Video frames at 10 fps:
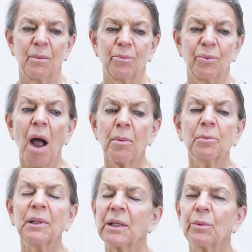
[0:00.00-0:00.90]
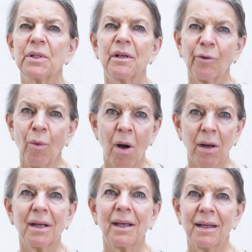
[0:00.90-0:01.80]
Probably he would never
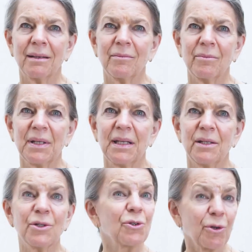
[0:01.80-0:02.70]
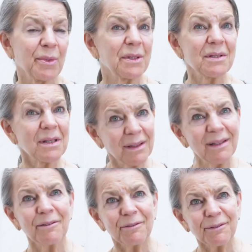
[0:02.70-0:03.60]
walk again, but he determined to
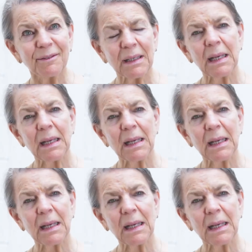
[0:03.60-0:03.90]
live.